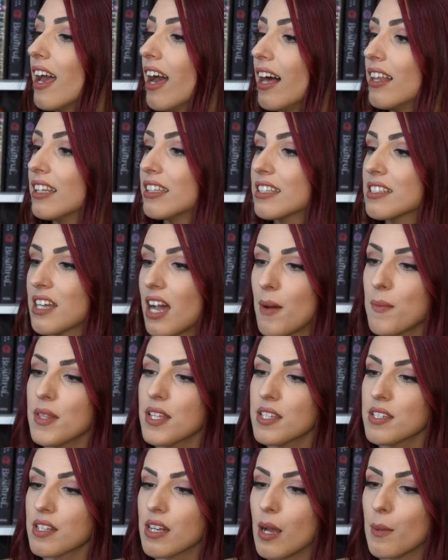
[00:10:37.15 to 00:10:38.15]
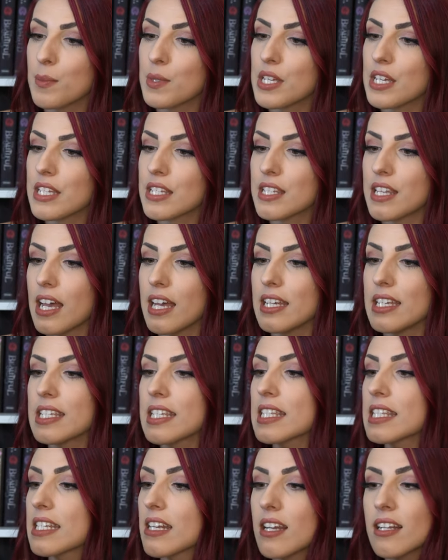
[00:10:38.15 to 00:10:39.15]
And then the top of the synopsis says
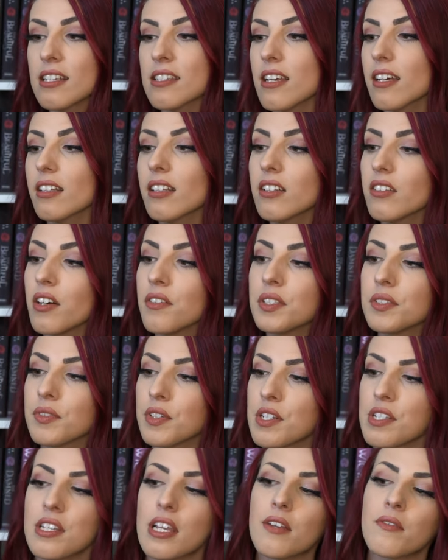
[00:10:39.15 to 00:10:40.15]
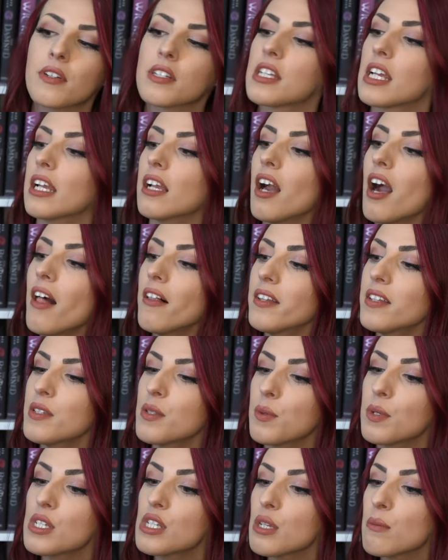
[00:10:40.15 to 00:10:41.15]
it's not exactly love at first sight for Tate
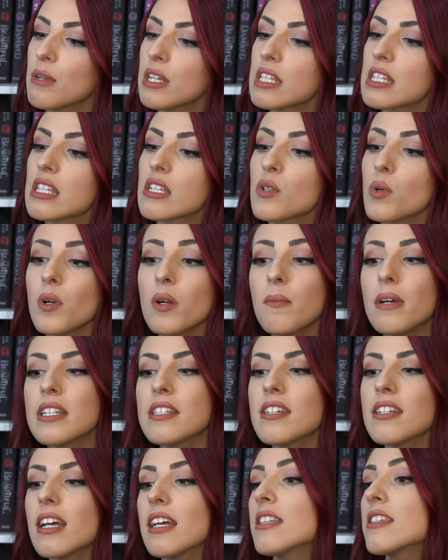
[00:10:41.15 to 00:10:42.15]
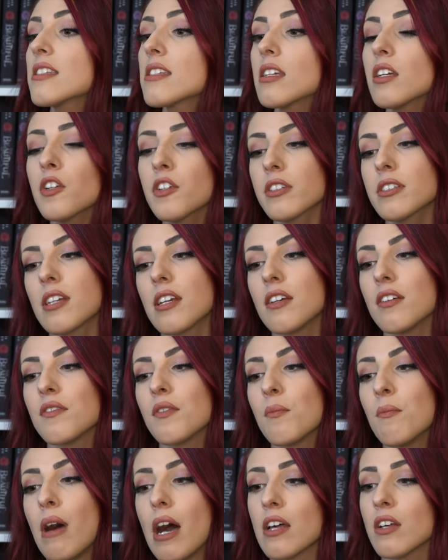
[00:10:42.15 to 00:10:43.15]
Collins when she meets the tormented and secretive
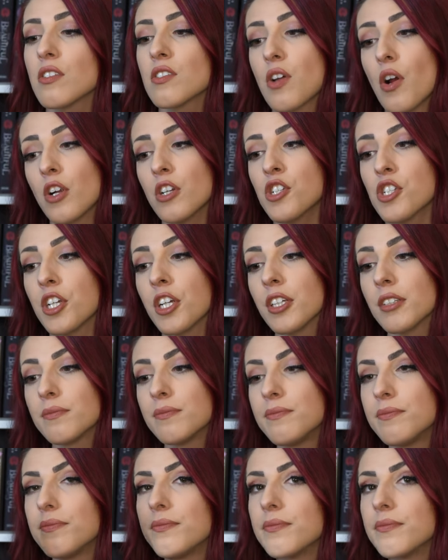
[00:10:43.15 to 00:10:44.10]
Miles Archer.